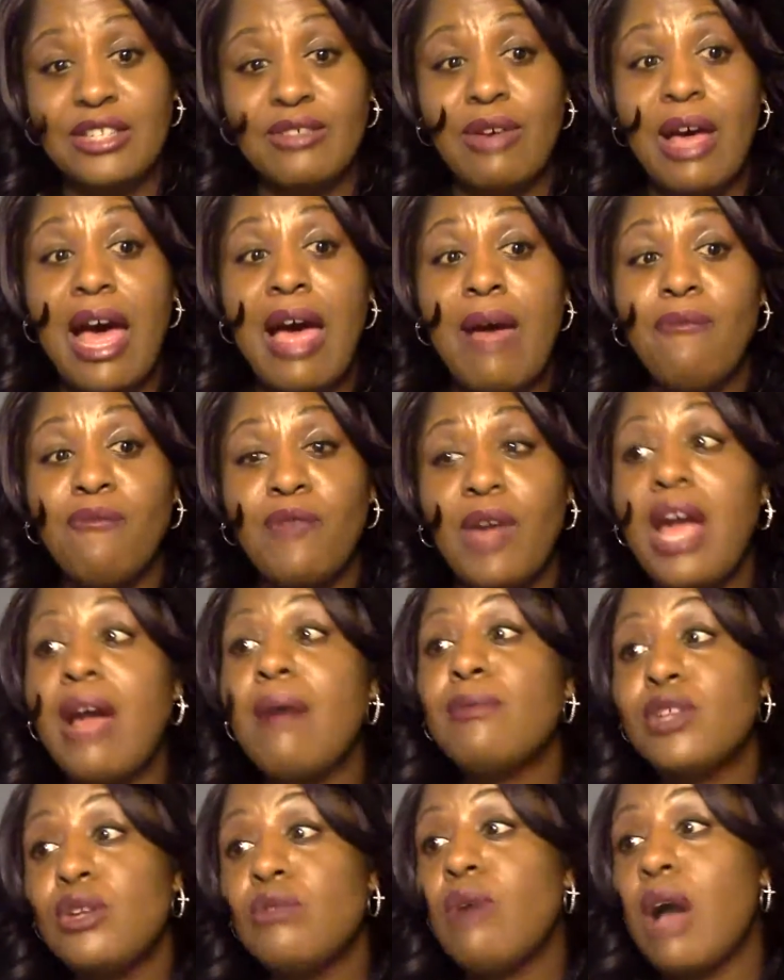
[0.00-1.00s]
So if I
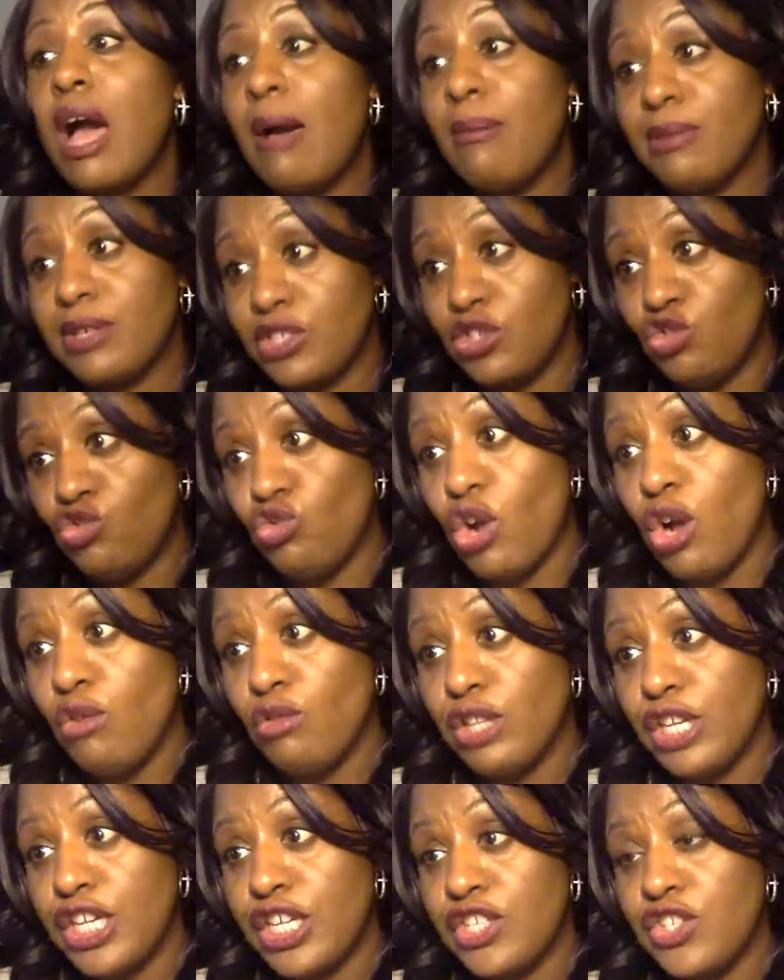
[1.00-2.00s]
were you, I would
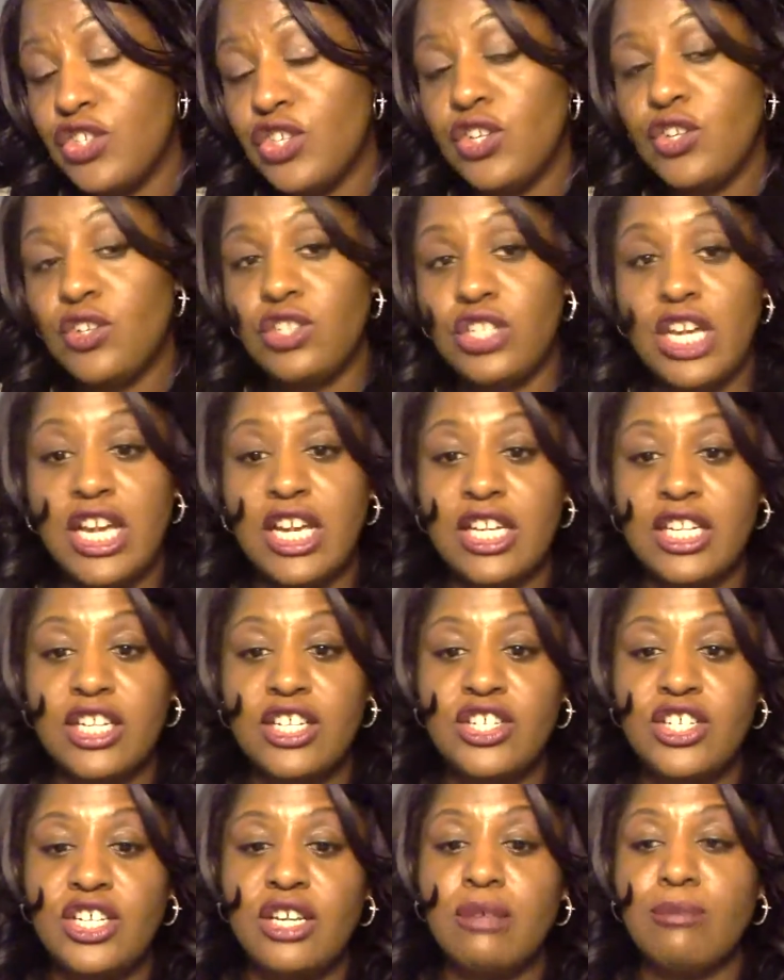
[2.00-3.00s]
strongly consider taking the
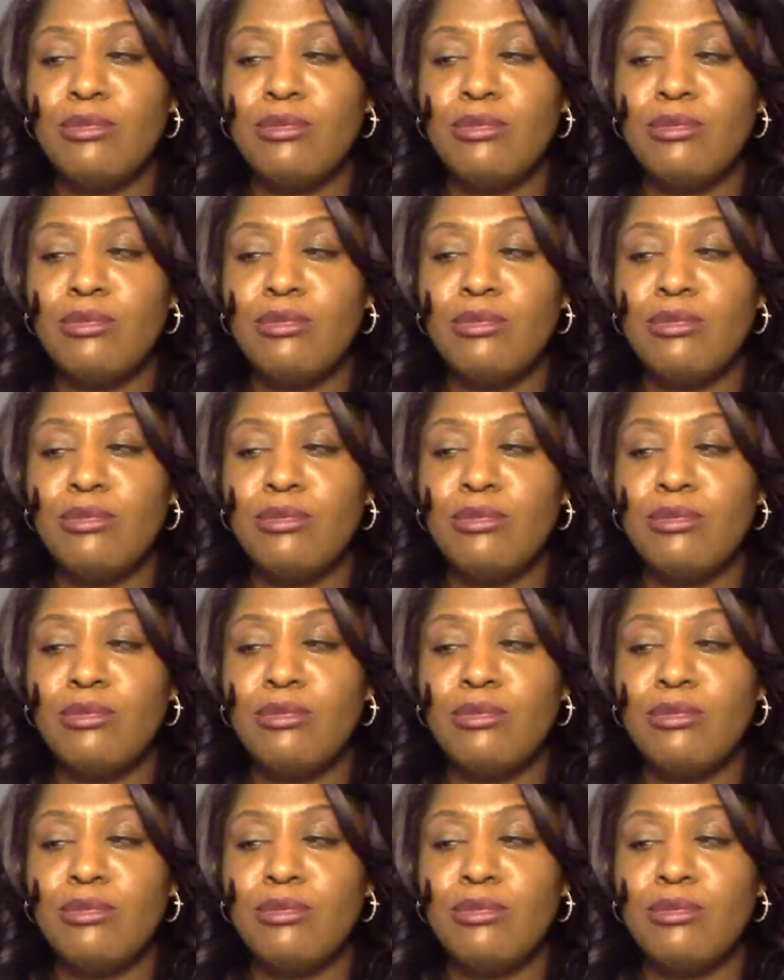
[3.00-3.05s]
deal.